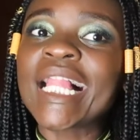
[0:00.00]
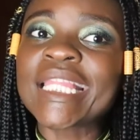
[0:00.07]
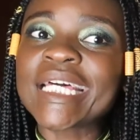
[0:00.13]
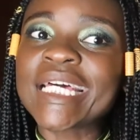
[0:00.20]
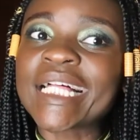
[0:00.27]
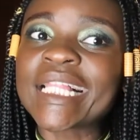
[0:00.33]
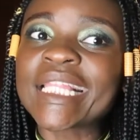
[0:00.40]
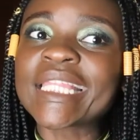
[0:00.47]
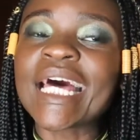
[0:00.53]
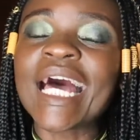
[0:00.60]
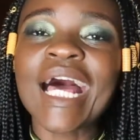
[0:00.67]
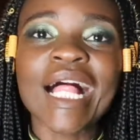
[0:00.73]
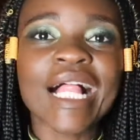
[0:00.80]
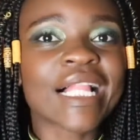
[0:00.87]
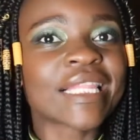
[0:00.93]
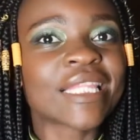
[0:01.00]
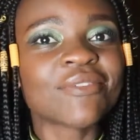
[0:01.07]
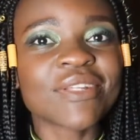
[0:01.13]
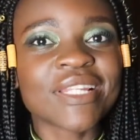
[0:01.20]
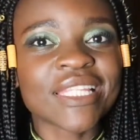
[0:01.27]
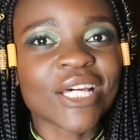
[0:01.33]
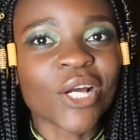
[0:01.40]
then leave
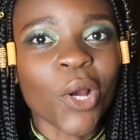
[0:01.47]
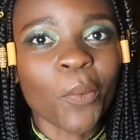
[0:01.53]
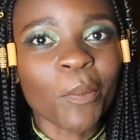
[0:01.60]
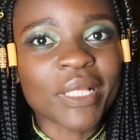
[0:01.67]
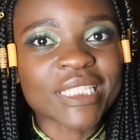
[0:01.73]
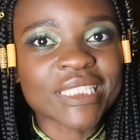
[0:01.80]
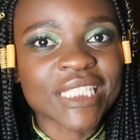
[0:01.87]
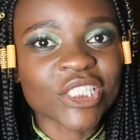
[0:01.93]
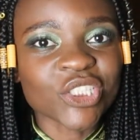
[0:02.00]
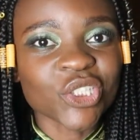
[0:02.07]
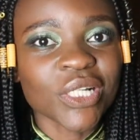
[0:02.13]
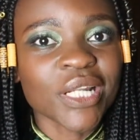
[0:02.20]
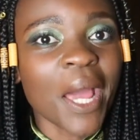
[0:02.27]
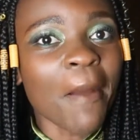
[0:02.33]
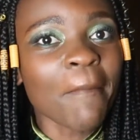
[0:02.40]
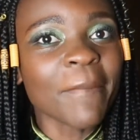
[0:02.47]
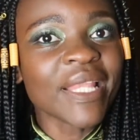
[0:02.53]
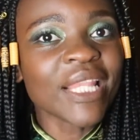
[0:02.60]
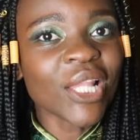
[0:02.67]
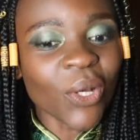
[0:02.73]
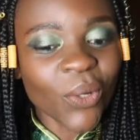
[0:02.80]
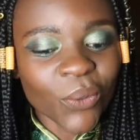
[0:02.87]
it in the comment section
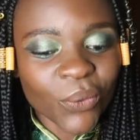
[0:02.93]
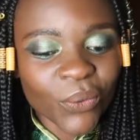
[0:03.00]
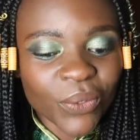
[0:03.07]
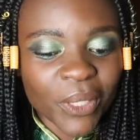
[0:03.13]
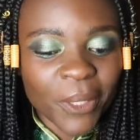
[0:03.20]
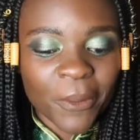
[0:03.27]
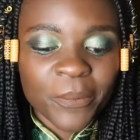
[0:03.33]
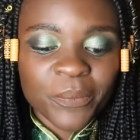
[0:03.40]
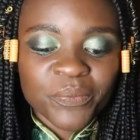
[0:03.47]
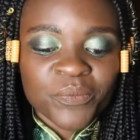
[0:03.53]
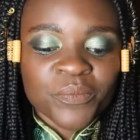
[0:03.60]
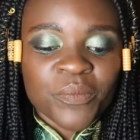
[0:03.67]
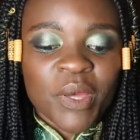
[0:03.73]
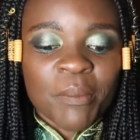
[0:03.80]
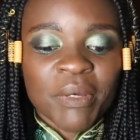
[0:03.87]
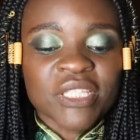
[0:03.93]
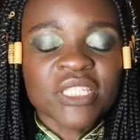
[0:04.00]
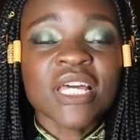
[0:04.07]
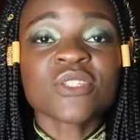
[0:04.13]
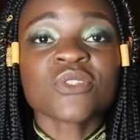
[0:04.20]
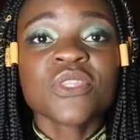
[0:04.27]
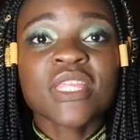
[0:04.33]
below. But
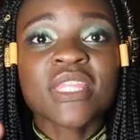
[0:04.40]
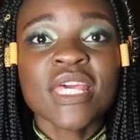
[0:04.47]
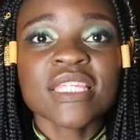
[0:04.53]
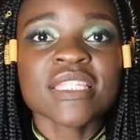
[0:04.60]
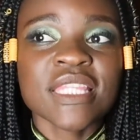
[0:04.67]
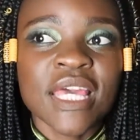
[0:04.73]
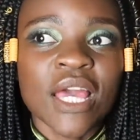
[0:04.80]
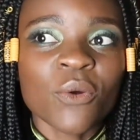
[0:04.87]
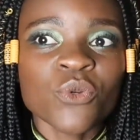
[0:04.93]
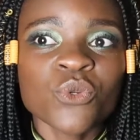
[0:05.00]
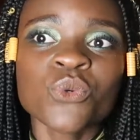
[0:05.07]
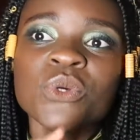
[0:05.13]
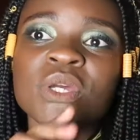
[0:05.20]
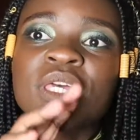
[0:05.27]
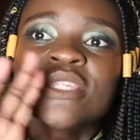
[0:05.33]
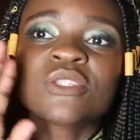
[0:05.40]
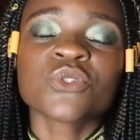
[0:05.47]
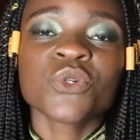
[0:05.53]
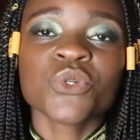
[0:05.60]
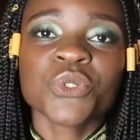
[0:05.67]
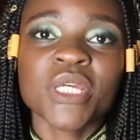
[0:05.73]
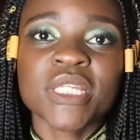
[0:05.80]
yeah, so the next thing I would do is to
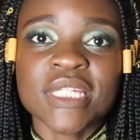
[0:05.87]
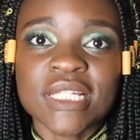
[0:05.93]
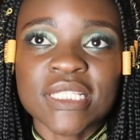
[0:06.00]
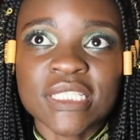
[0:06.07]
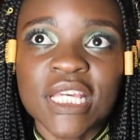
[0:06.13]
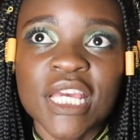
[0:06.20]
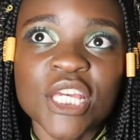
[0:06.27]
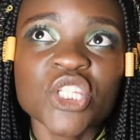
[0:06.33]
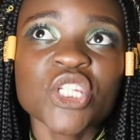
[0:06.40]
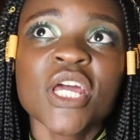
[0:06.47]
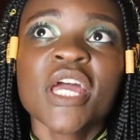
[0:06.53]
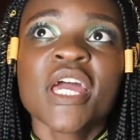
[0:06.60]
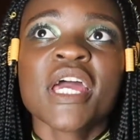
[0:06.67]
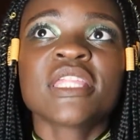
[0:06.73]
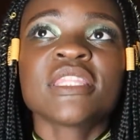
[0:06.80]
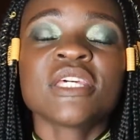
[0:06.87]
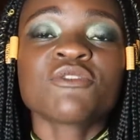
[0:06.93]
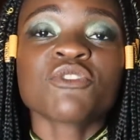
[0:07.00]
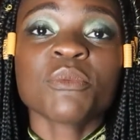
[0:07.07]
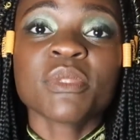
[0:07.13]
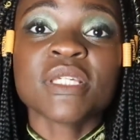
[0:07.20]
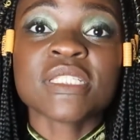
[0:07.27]
create a sketch, and then
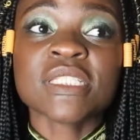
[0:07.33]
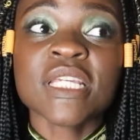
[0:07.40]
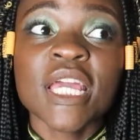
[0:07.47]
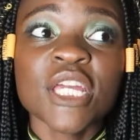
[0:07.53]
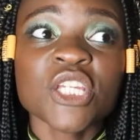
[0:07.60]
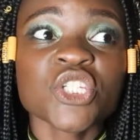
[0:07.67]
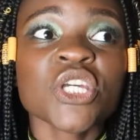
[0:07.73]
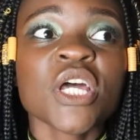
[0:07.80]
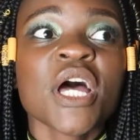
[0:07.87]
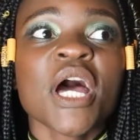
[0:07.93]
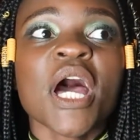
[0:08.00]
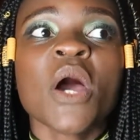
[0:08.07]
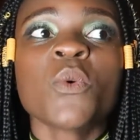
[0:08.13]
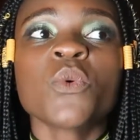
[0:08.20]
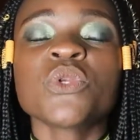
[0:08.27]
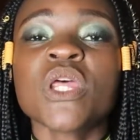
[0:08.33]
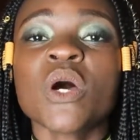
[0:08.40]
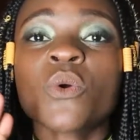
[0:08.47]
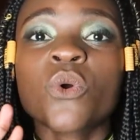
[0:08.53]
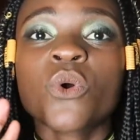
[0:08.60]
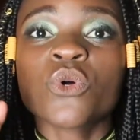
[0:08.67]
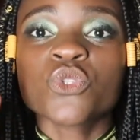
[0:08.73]
from the sketch I would now
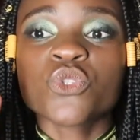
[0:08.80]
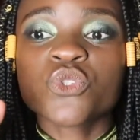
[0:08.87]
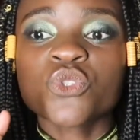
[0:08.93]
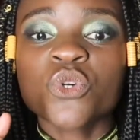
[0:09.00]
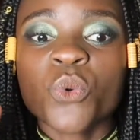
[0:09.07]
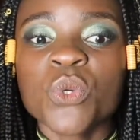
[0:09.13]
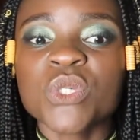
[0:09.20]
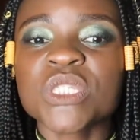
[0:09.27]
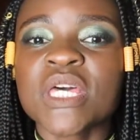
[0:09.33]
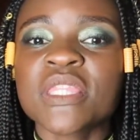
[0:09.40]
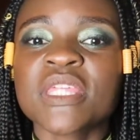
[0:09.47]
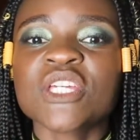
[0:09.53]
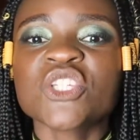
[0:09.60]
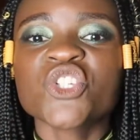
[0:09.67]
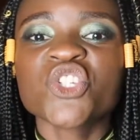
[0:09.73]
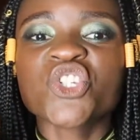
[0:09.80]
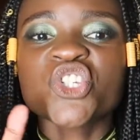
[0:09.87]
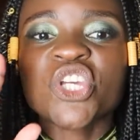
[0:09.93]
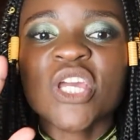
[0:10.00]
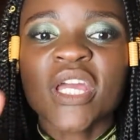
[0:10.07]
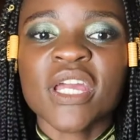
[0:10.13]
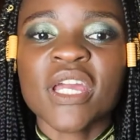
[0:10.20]
go into Sewist and then
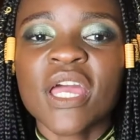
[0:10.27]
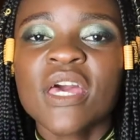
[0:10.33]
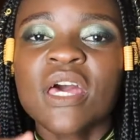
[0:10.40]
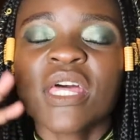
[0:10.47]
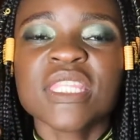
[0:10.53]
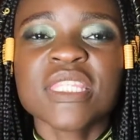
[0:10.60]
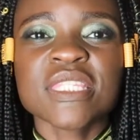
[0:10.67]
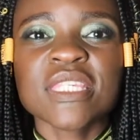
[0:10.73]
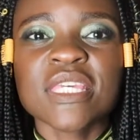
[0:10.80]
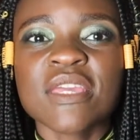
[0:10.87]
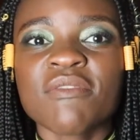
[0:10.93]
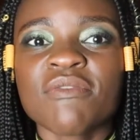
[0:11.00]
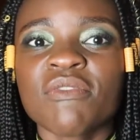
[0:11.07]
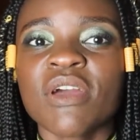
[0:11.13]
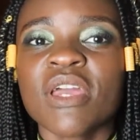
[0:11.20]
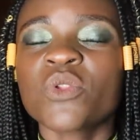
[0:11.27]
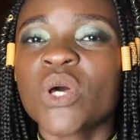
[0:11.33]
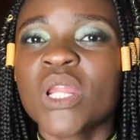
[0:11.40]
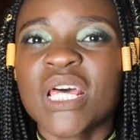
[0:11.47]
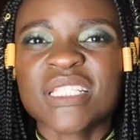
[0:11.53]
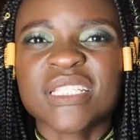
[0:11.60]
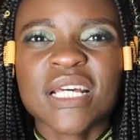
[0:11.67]
check and see if
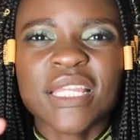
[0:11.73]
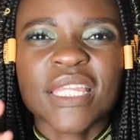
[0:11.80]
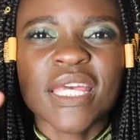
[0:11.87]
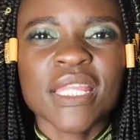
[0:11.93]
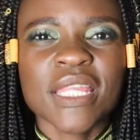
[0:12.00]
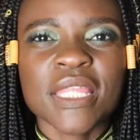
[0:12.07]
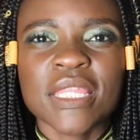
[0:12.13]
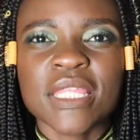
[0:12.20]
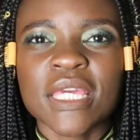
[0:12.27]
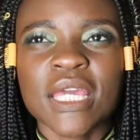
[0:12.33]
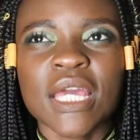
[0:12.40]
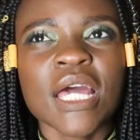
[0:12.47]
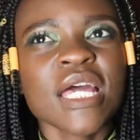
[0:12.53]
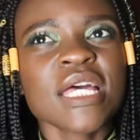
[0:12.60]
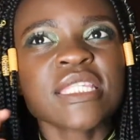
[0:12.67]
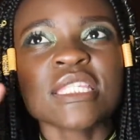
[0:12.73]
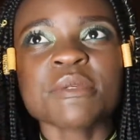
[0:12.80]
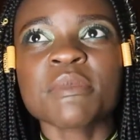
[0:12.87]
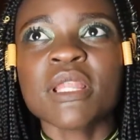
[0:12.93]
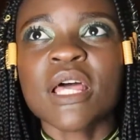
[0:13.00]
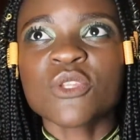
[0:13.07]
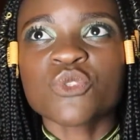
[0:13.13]
anyone has done anything
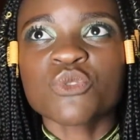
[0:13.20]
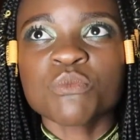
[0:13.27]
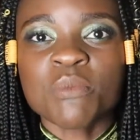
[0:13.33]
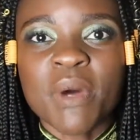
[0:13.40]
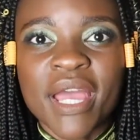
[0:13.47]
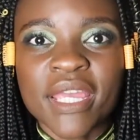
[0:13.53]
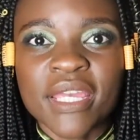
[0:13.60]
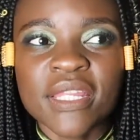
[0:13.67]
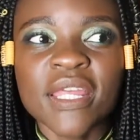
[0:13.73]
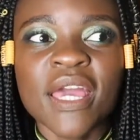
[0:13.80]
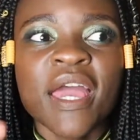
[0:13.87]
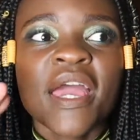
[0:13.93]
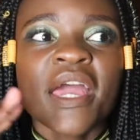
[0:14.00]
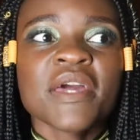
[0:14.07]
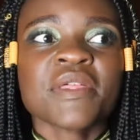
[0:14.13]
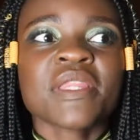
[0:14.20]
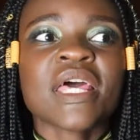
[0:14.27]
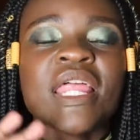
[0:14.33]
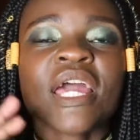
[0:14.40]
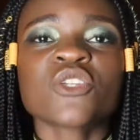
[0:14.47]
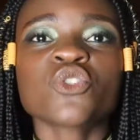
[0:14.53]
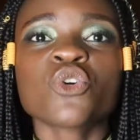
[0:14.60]
similar to mine. And then I
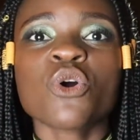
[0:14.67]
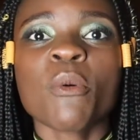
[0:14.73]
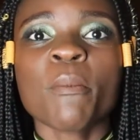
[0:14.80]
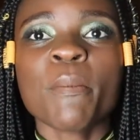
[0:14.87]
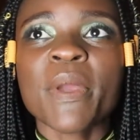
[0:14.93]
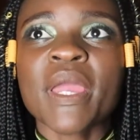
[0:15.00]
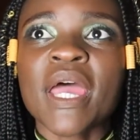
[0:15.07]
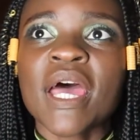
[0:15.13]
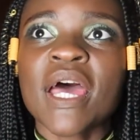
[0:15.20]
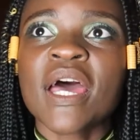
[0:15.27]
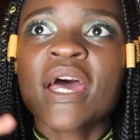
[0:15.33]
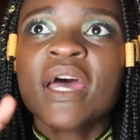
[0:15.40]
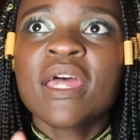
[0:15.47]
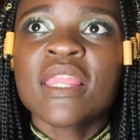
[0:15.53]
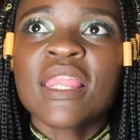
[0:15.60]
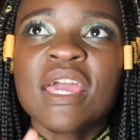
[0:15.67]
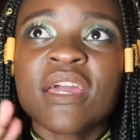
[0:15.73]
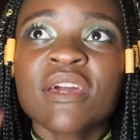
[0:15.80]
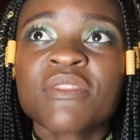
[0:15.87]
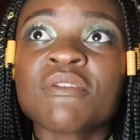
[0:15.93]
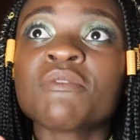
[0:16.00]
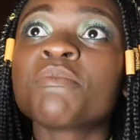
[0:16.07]
like to compare like
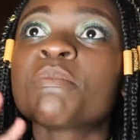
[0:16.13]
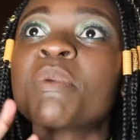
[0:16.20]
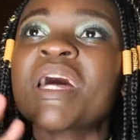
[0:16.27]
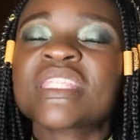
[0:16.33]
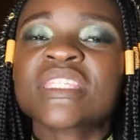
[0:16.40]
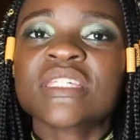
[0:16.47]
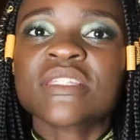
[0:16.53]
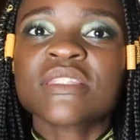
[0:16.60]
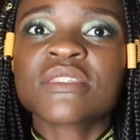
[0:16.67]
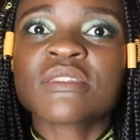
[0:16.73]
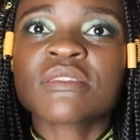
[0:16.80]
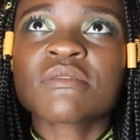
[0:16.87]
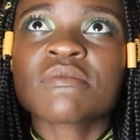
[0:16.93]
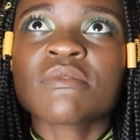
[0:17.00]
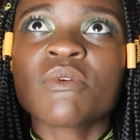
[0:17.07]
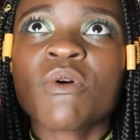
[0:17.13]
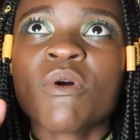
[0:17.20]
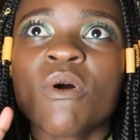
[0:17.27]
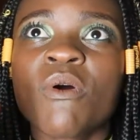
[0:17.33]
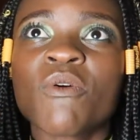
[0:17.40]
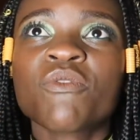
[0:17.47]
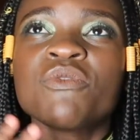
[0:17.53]
the patterns
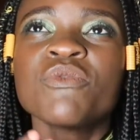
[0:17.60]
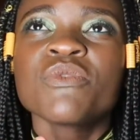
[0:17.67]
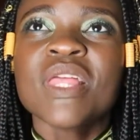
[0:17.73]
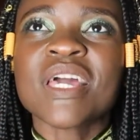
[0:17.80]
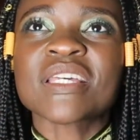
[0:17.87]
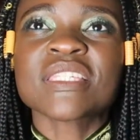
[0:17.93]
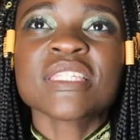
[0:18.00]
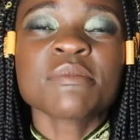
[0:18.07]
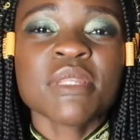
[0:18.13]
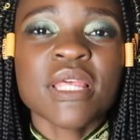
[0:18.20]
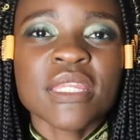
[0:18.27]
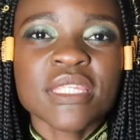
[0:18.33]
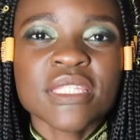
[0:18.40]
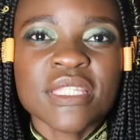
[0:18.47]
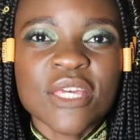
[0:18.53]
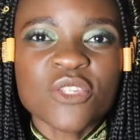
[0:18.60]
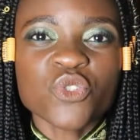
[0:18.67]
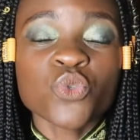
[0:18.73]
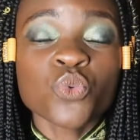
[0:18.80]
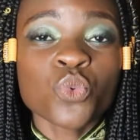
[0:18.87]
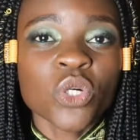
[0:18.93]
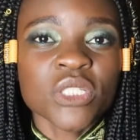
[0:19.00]
of like similar designs
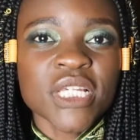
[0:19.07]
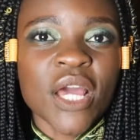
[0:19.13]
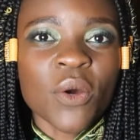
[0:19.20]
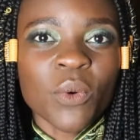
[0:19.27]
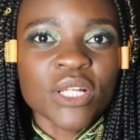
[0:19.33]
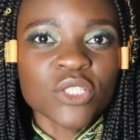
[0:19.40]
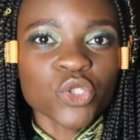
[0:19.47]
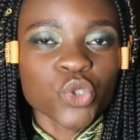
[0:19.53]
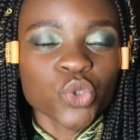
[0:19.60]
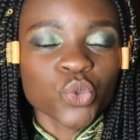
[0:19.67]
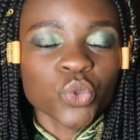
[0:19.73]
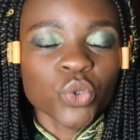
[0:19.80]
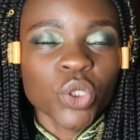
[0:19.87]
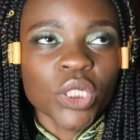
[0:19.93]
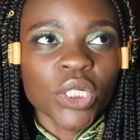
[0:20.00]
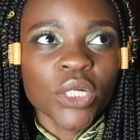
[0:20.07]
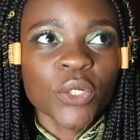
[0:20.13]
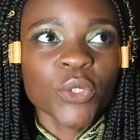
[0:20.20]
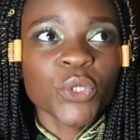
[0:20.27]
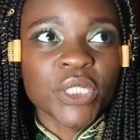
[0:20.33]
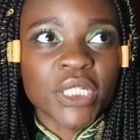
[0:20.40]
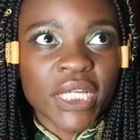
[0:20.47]
to what I want to
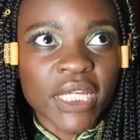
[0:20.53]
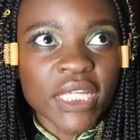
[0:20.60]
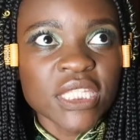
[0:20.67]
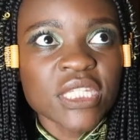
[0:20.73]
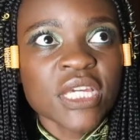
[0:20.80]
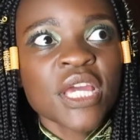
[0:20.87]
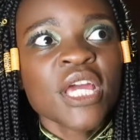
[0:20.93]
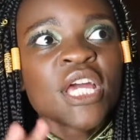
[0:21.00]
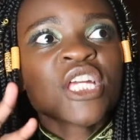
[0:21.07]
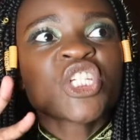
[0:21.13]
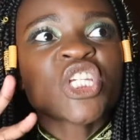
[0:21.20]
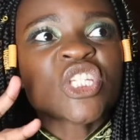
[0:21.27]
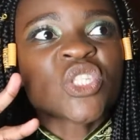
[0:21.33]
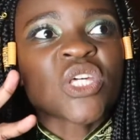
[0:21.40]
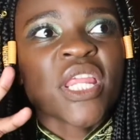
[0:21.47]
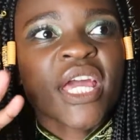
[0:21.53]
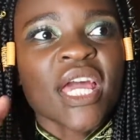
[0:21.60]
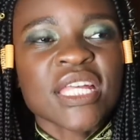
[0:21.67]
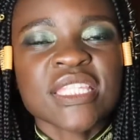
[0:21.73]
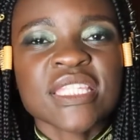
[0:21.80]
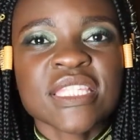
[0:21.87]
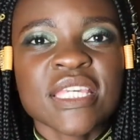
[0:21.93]
create, just so that I
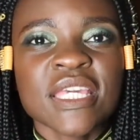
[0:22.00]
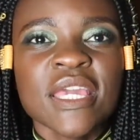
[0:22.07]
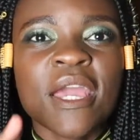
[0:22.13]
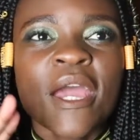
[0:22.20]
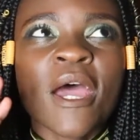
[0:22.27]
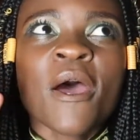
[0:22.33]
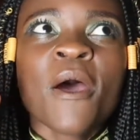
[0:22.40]
can see